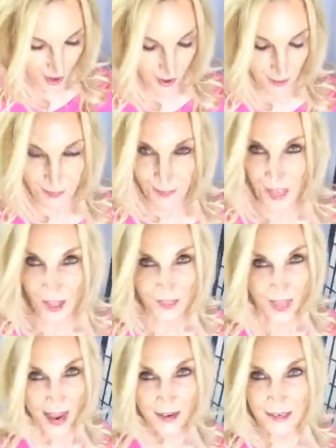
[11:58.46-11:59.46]
um,
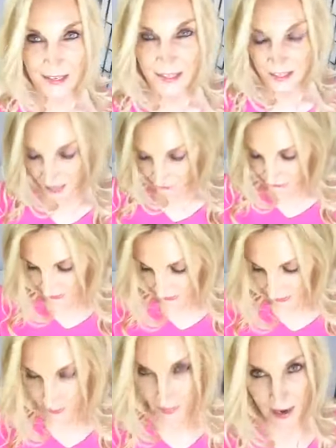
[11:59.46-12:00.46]
that is
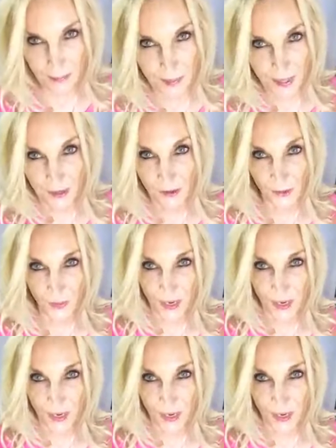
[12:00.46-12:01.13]
definitely my pick of the